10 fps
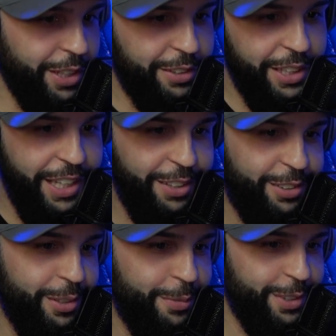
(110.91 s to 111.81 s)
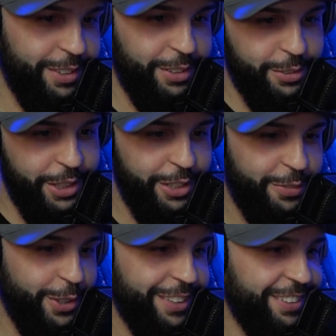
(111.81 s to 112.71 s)
so just in case someone,
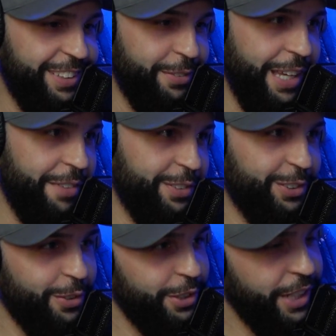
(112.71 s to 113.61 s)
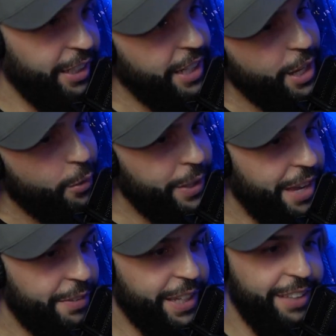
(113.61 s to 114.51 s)
hear voices and we haven't shown her yet,
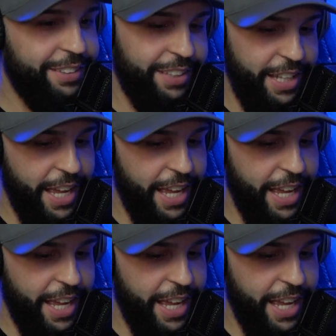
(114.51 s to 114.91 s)
we have a guest